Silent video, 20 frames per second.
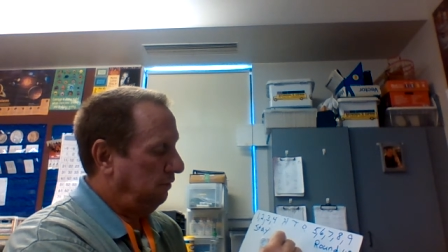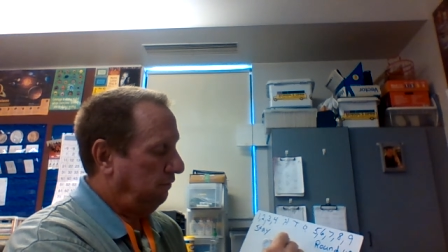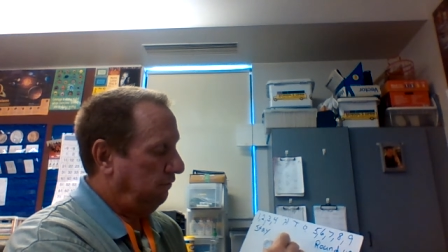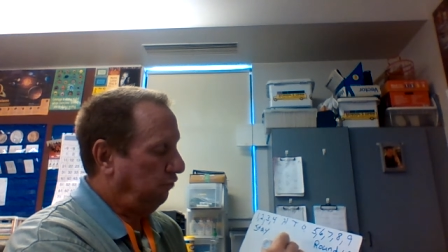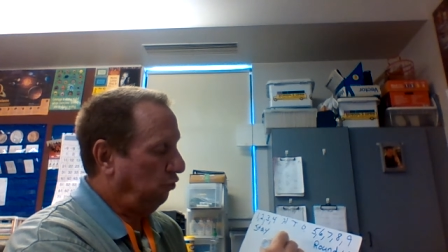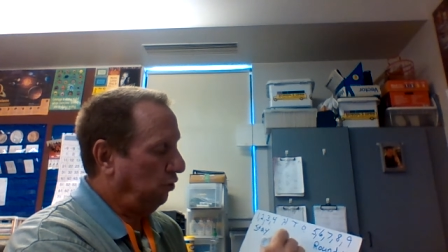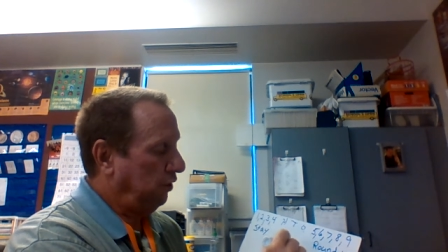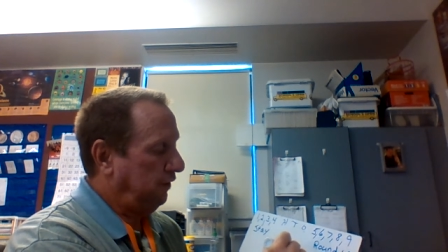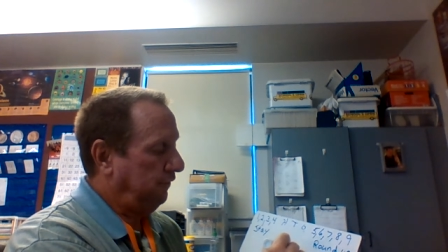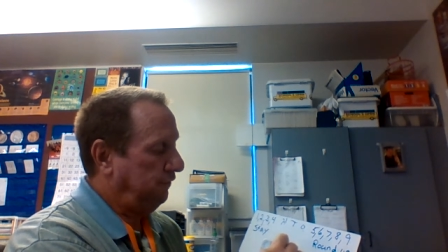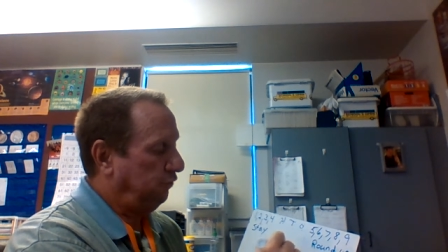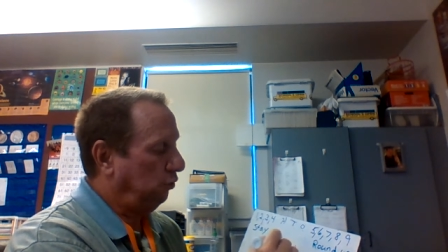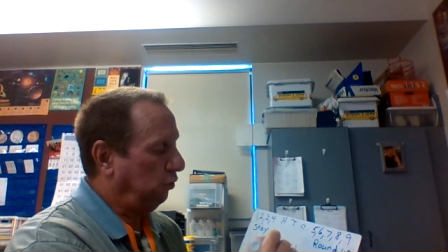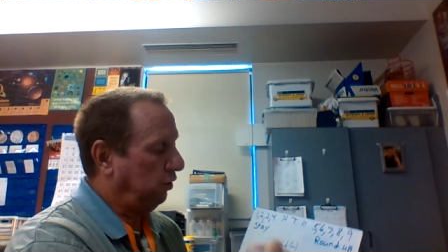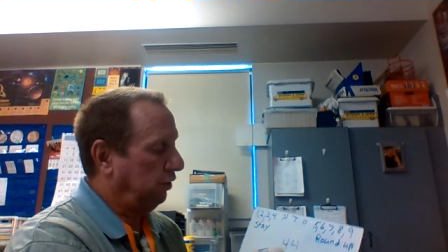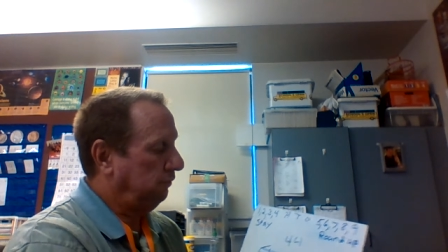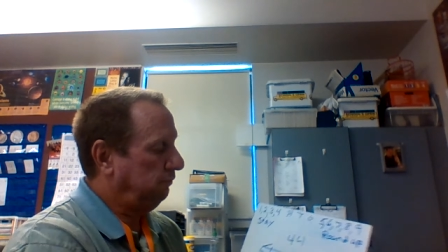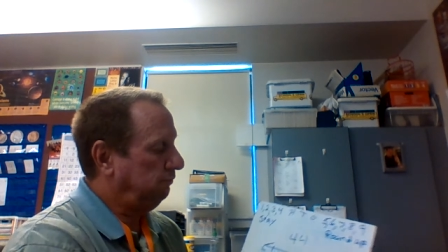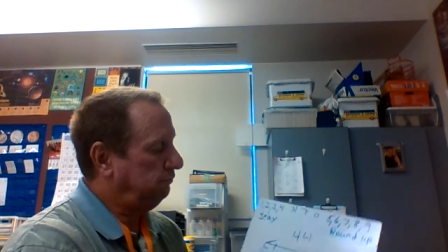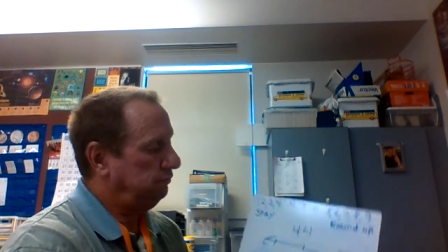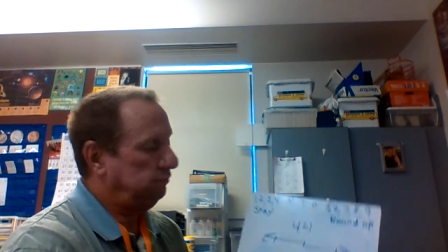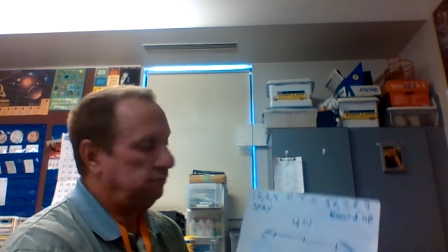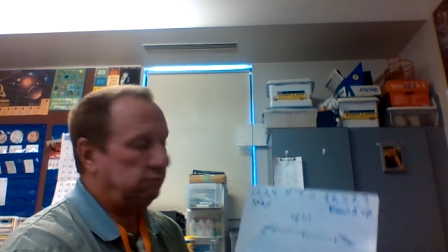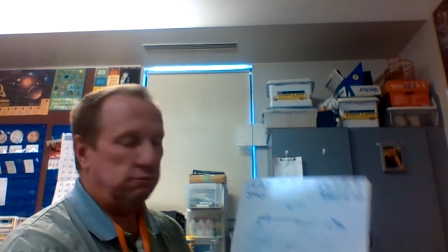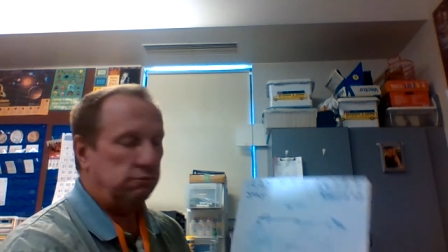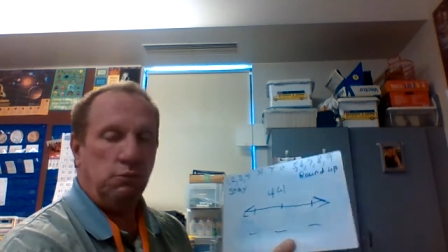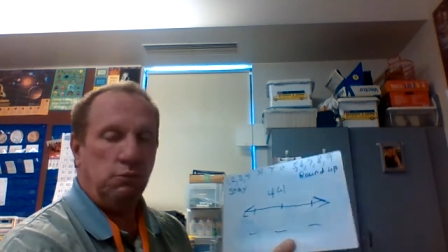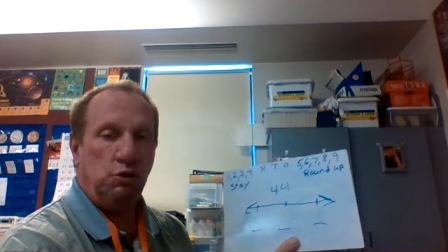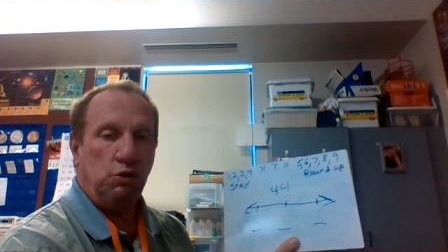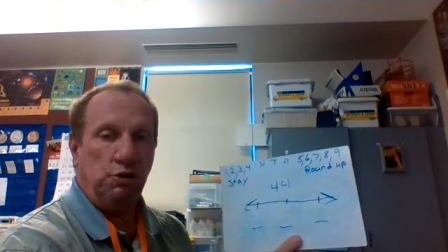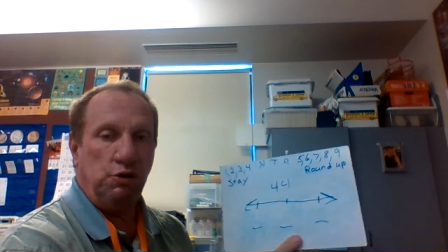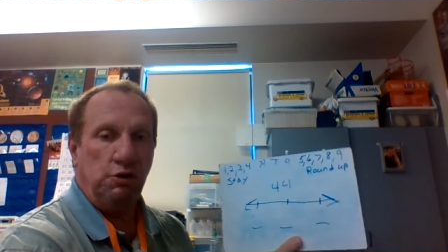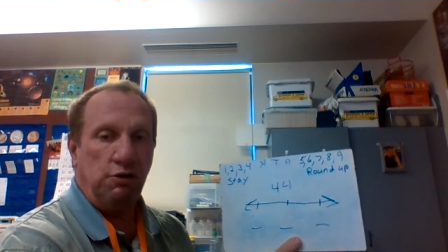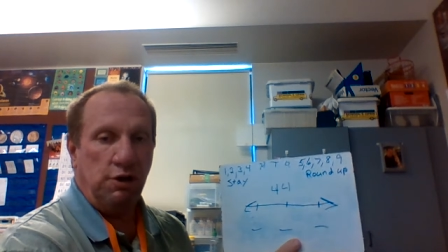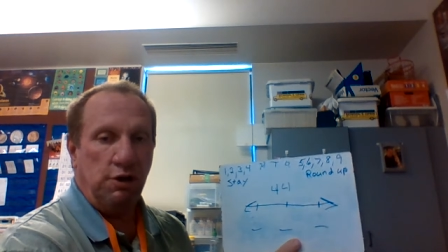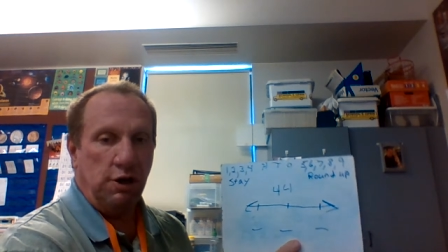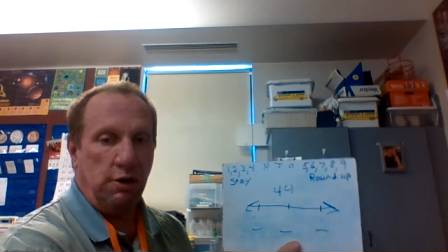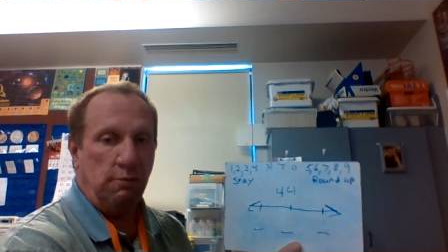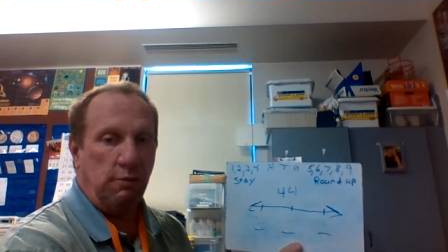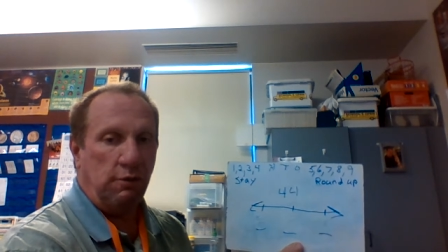44? We'll do
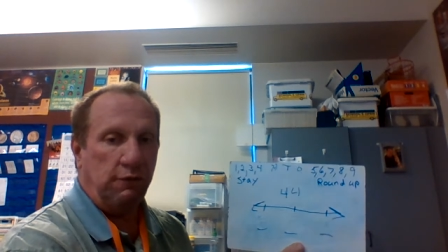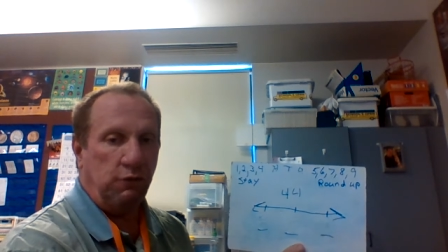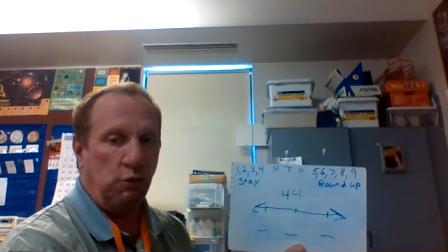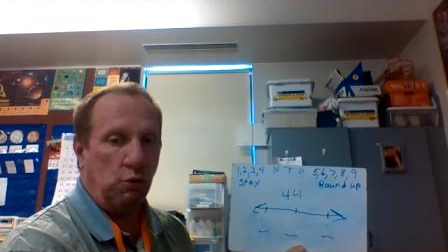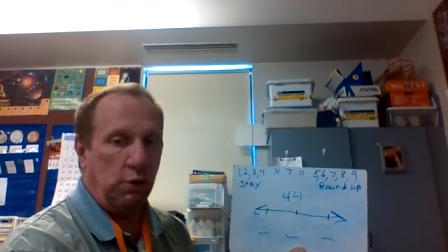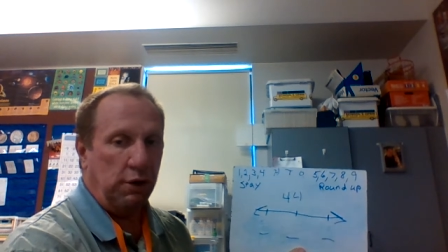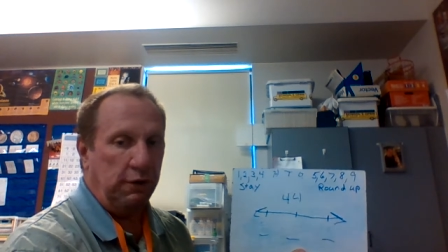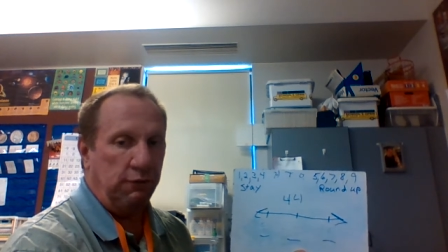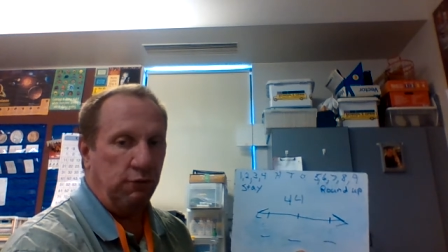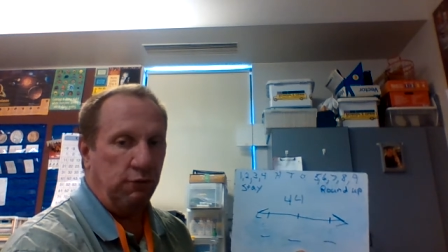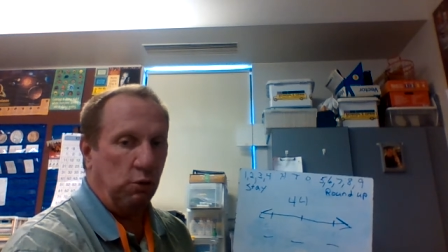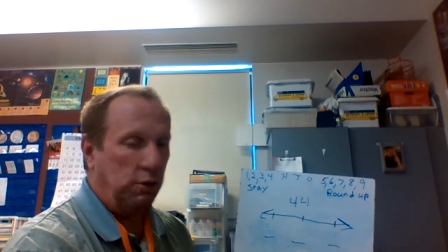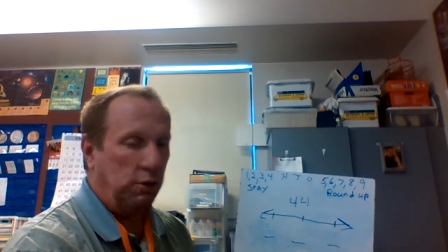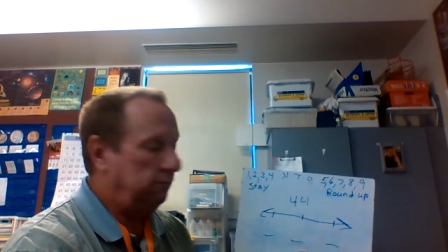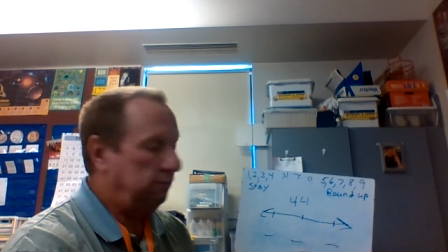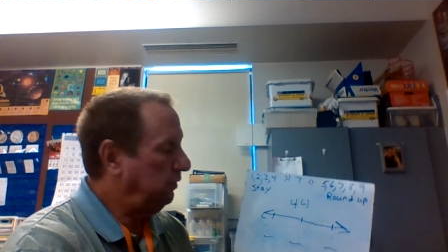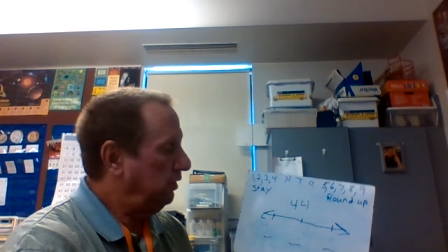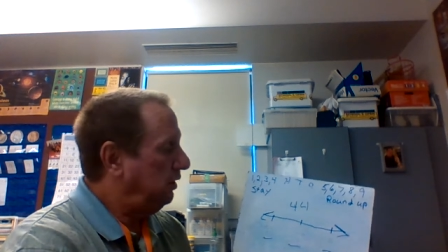the number 44.